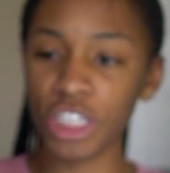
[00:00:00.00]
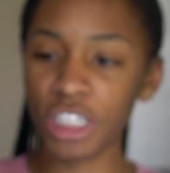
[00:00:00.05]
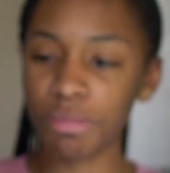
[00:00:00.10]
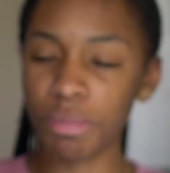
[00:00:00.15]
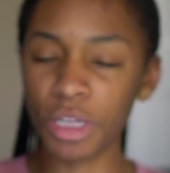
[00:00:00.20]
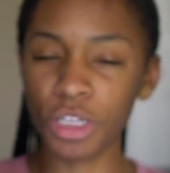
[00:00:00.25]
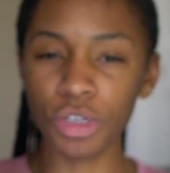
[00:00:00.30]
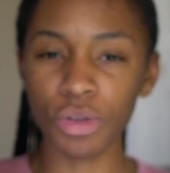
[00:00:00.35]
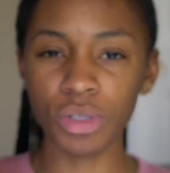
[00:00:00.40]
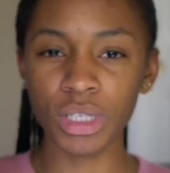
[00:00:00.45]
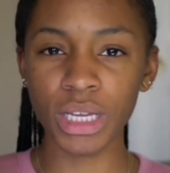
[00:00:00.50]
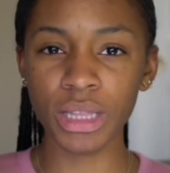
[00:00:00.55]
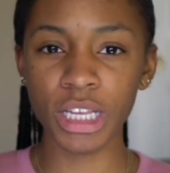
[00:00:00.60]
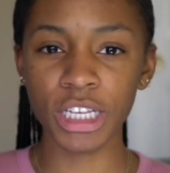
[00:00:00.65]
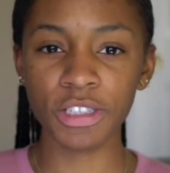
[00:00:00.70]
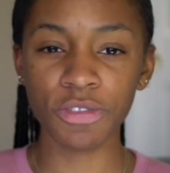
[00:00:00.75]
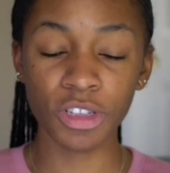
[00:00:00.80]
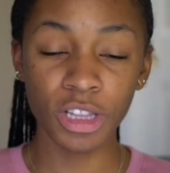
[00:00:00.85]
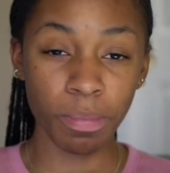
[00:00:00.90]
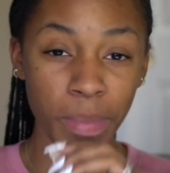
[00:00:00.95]
just been using
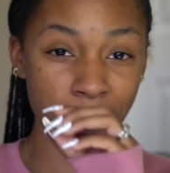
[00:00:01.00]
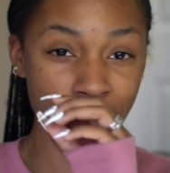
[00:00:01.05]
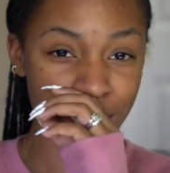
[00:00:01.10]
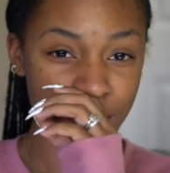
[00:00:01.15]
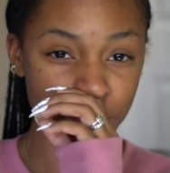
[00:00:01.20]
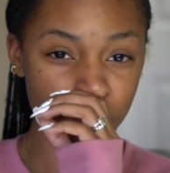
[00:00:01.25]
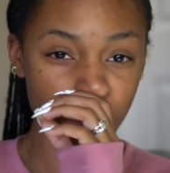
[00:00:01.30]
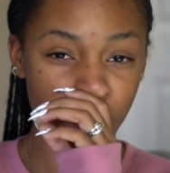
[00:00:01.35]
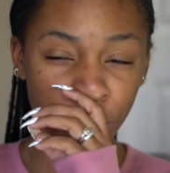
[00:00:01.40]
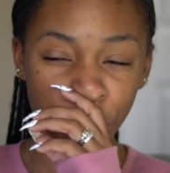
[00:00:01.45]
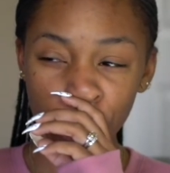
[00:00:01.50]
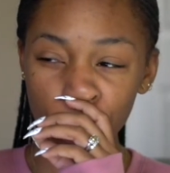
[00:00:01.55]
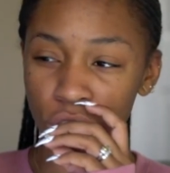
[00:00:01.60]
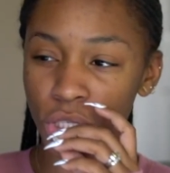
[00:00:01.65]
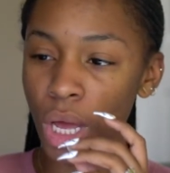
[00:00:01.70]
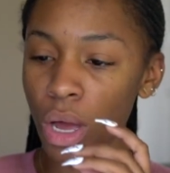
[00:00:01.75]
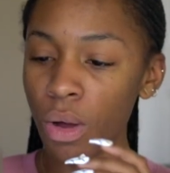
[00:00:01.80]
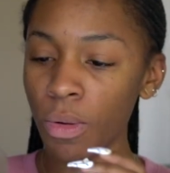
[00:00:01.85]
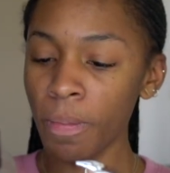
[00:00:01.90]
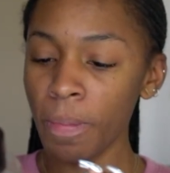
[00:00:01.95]
this for the past month or
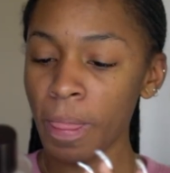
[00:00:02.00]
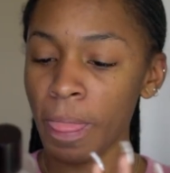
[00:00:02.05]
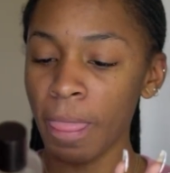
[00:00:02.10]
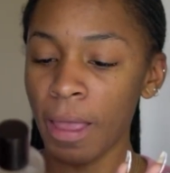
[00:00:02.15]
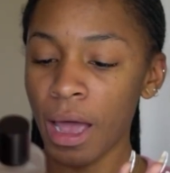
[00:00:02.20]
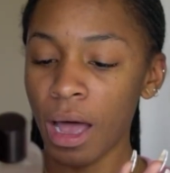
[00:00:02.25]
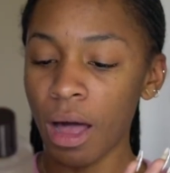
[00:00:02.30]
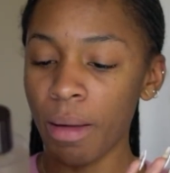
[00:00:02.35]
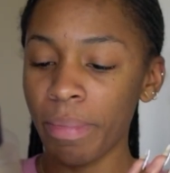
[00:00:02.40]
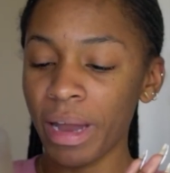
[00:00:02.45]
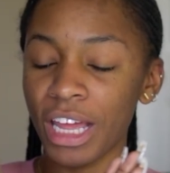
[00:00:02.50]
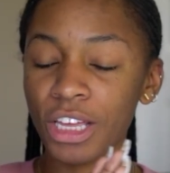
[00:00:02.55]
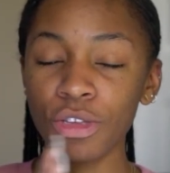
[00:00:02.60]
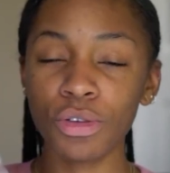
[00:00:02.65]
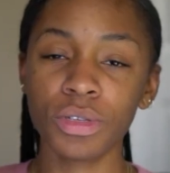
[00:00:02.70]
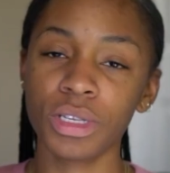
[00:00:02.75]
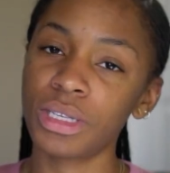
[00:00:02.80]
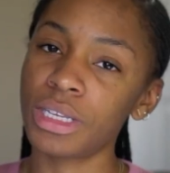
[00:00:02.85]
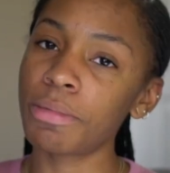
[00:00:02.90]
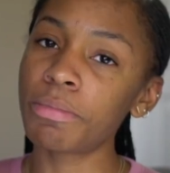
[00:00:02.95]
so, um, but I
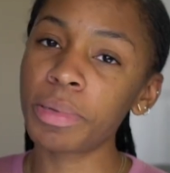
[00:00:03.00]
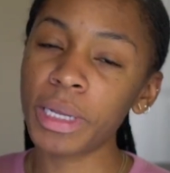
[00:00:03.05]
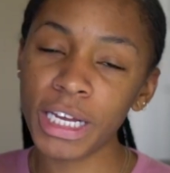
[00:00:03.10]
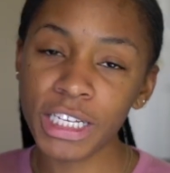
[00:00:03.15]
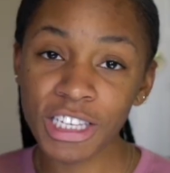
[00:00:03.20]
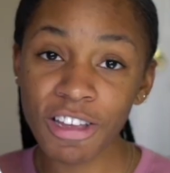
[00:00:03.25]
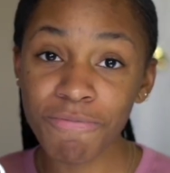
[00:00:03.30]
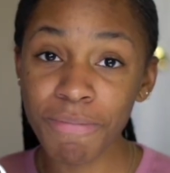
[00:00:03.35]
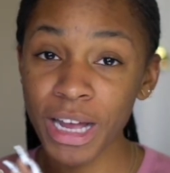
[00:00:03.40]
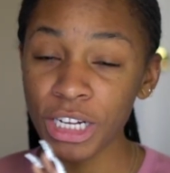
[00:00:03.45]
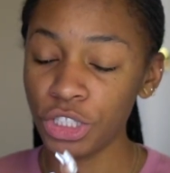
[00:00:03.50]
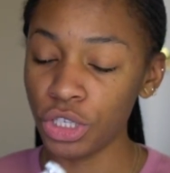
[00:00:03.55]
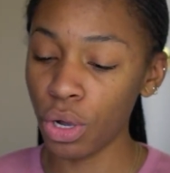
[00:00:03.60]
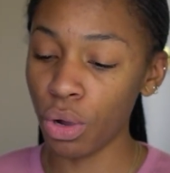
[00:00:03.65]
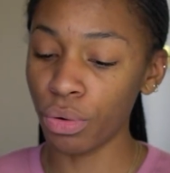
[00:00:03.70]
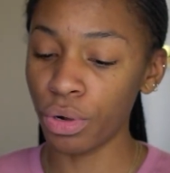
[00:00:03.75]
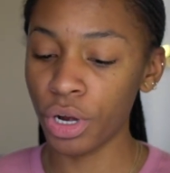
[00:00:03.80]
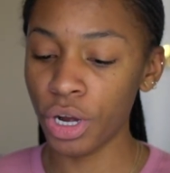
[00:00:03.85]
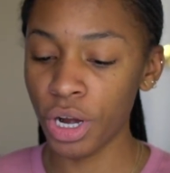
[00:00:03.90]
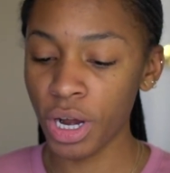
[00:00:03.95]
use this in place of my
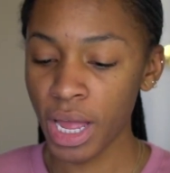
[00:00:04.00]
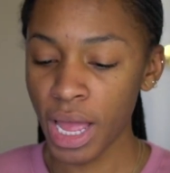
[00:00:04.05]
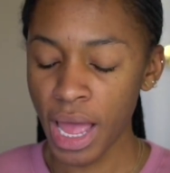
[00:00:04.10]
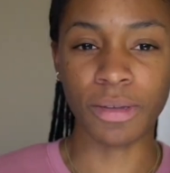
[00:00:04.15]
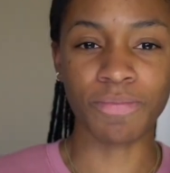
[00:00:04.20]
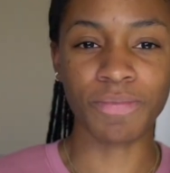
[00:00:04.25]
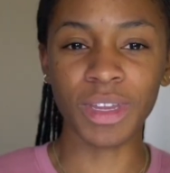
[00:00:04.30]
toner.